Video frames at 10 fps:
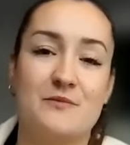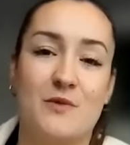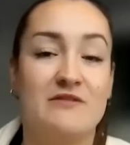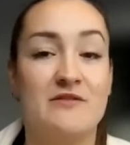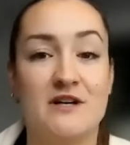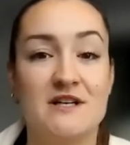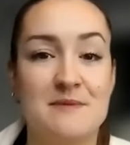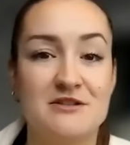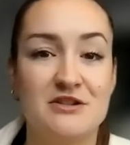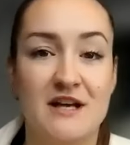We have a very
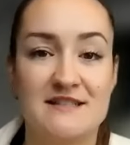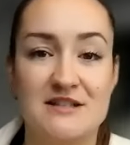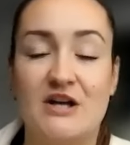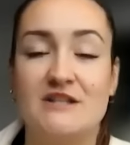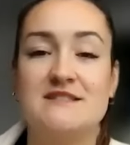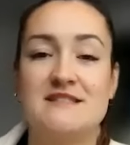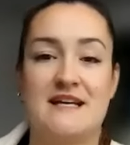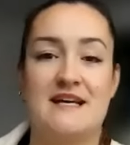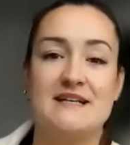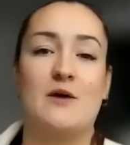special guest on
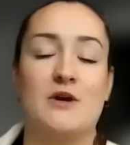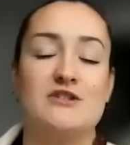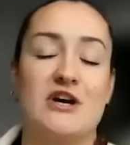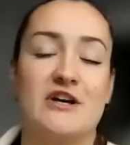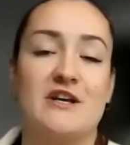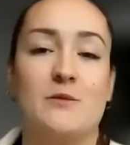today. We are talking